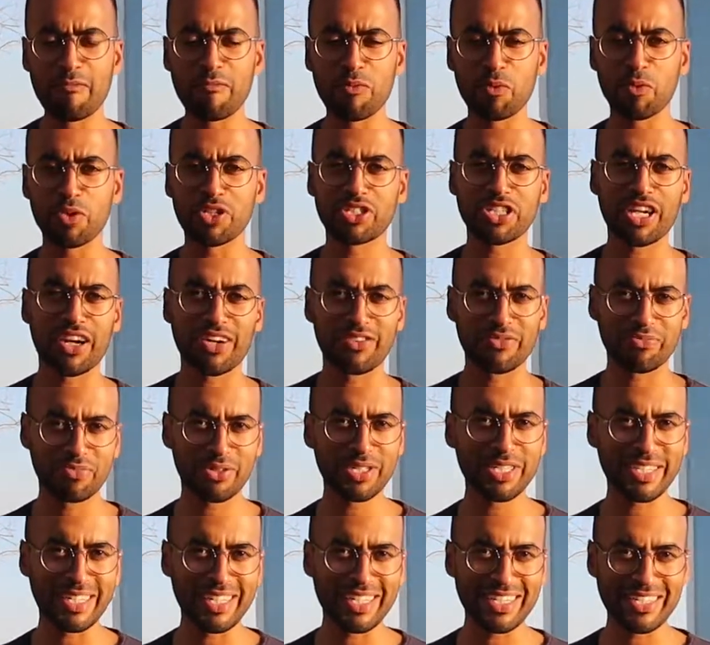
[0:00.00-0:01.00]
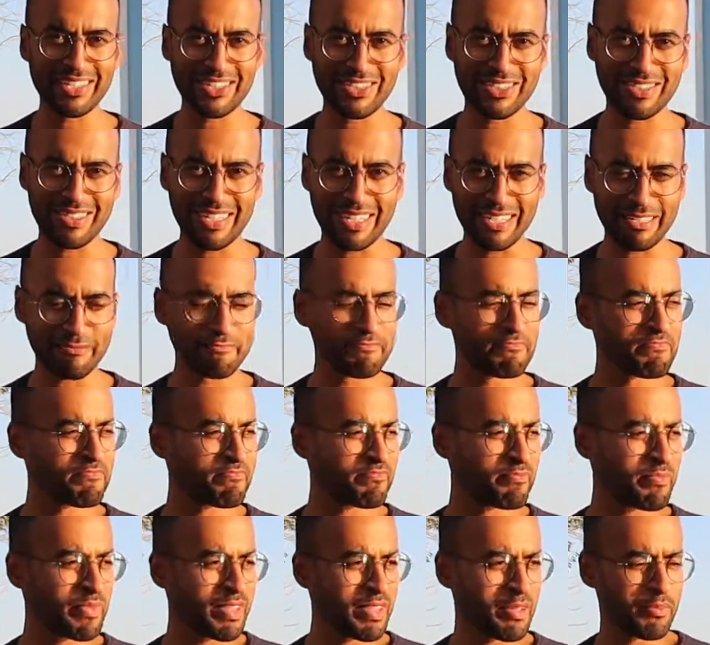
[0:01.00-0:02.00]
which are pretty interesting.
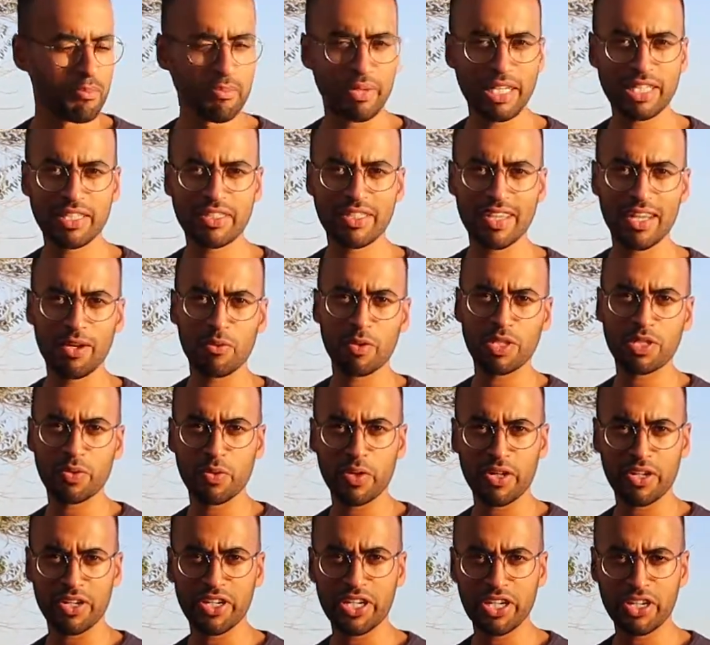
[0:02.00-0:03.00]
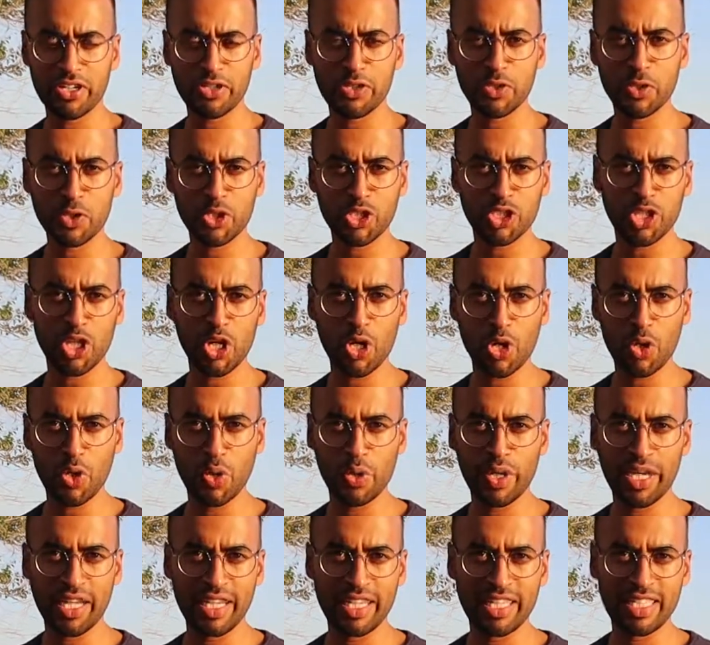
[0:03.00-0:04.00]
But what we are here to show
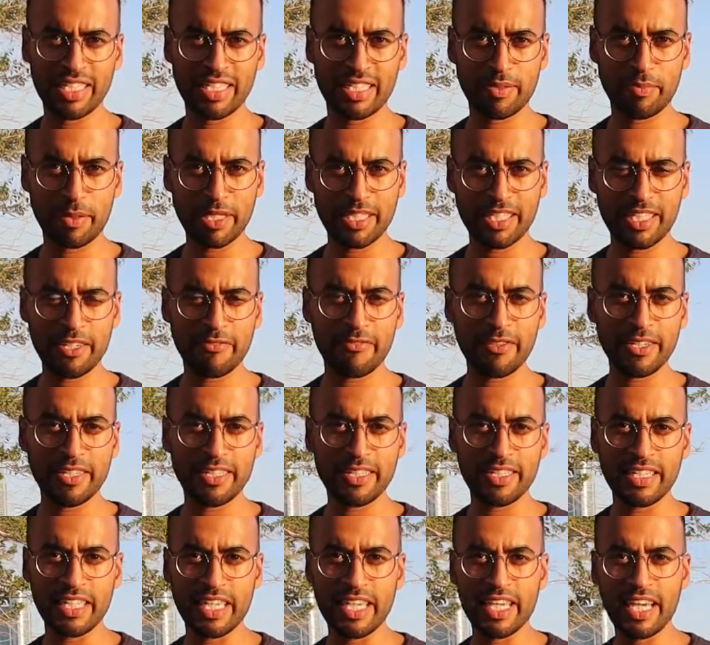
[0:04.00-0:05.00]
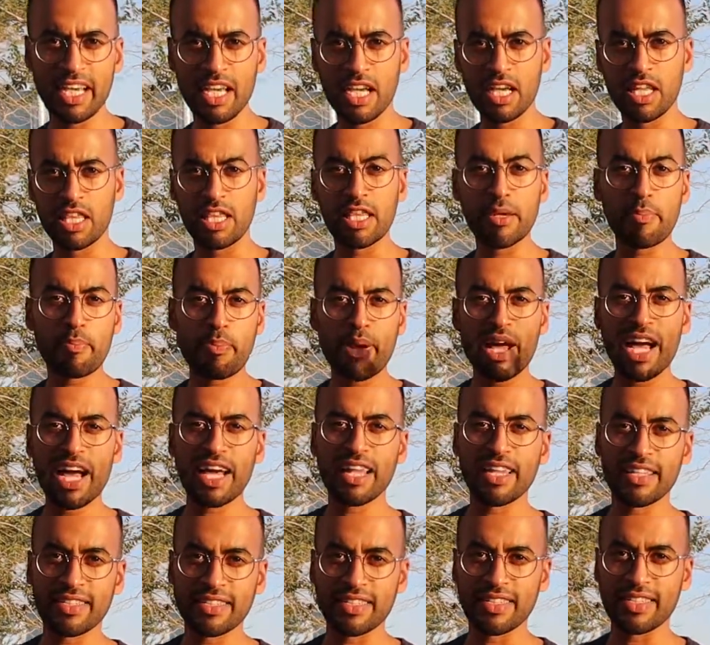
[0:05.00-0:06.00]
is specifically the
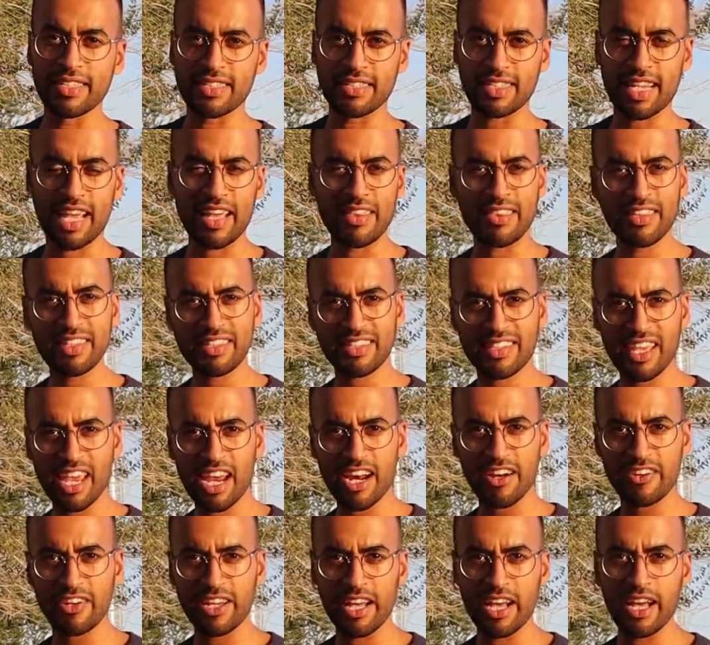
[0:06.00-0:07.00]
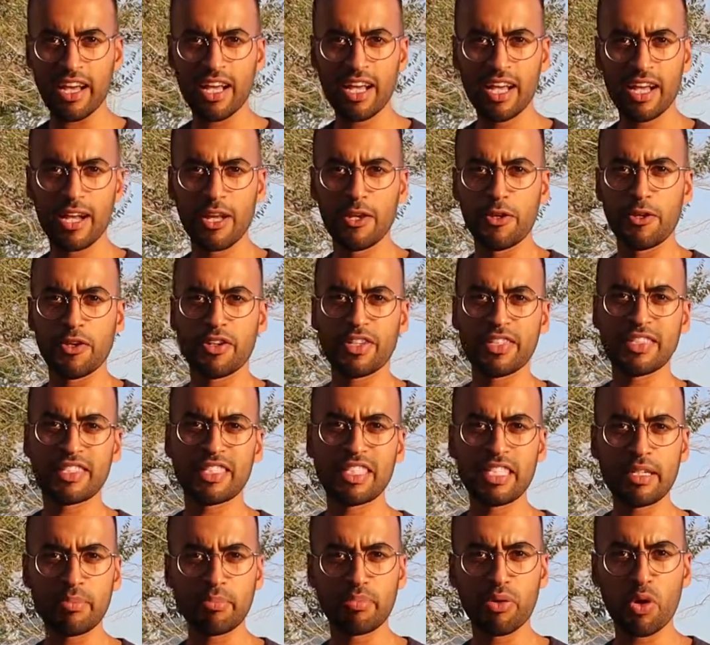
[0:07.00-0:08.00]
palaces. And this area, you can
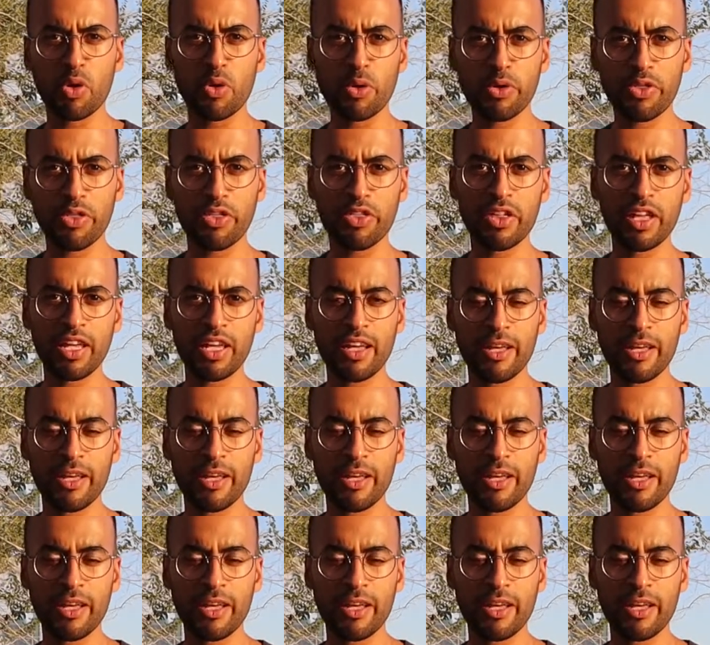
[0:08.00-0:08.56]
see both